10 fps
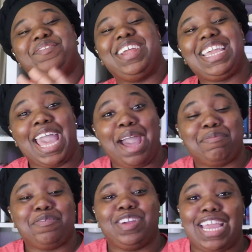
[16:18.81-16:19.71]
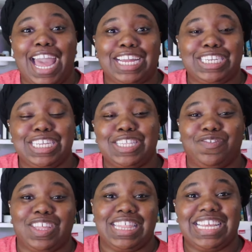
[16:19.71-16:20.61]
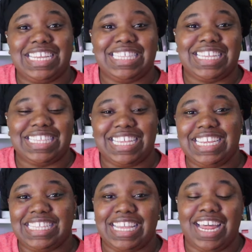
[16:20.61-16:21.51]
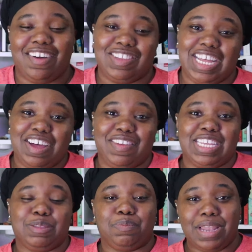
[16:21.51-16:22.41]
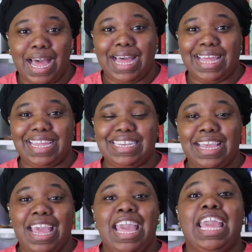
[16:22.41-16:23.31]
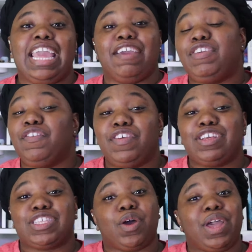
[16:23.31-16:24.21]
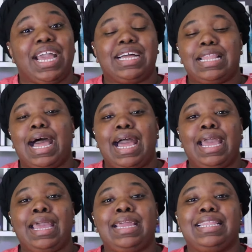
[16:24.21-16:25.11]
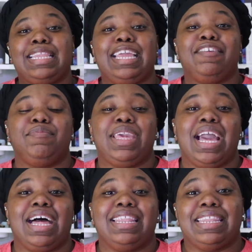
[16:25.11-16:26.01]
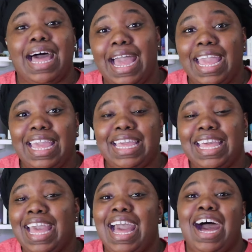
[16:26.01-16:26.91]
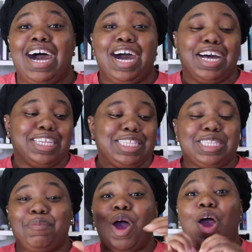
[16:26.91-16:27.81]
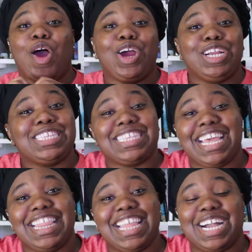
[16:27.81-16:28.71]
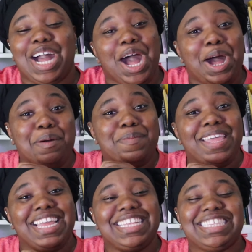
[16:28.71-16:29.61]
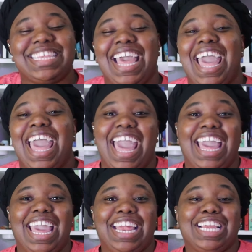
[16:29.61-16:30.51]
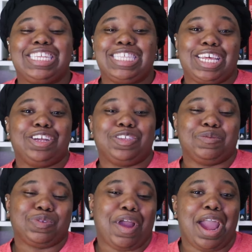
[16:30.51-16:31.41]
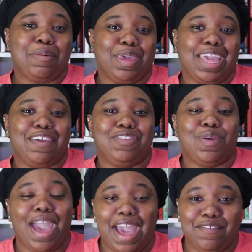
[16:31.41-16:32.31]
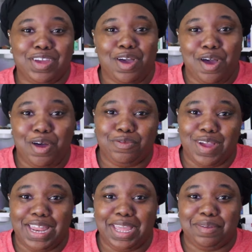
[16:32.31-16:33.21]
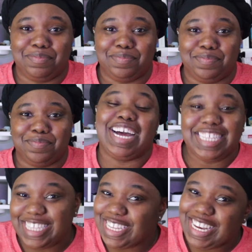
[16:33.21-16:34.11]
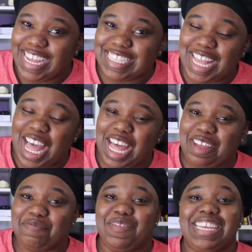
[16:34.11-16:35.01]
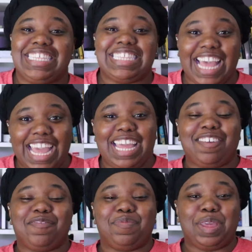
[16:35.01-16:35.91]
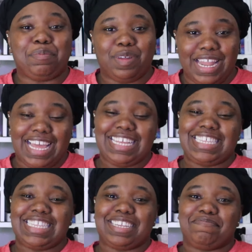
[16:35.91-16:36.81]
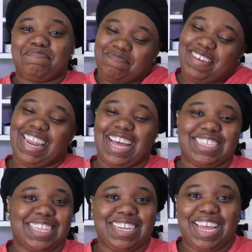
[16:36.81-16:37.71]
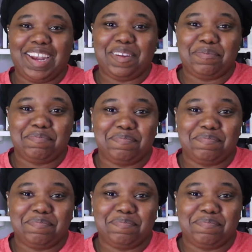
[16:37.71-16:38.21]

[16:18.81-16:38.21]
recap and reactions for this season of Love is Blind. If you feel so inclined, leave me a like, some hearts in the comments, and consider subscribing if you haven't already. Until next time, be safe, be blessed, and I'll see you later.